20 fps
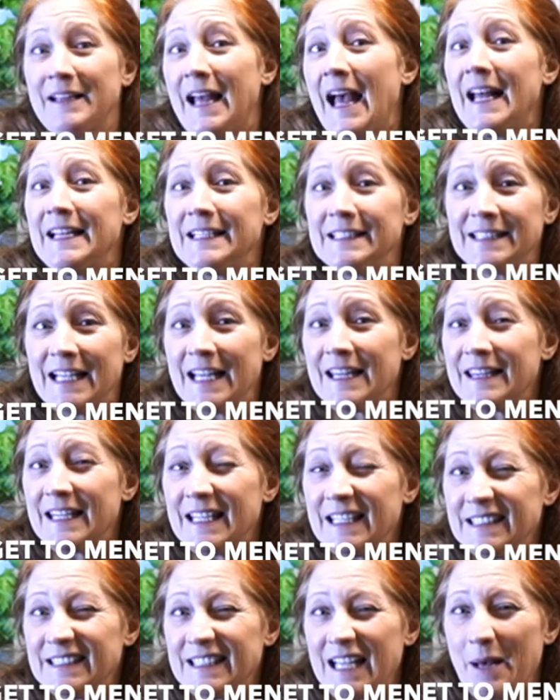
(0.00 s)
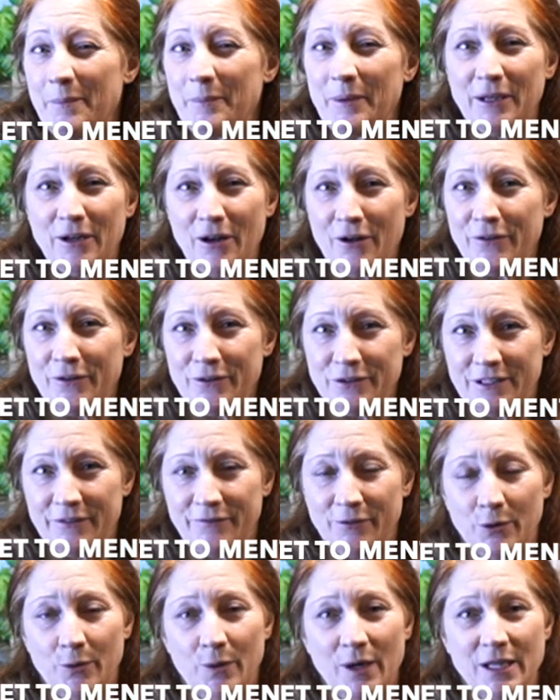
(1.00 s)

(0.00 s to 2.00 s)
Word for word: how to set things up and all those different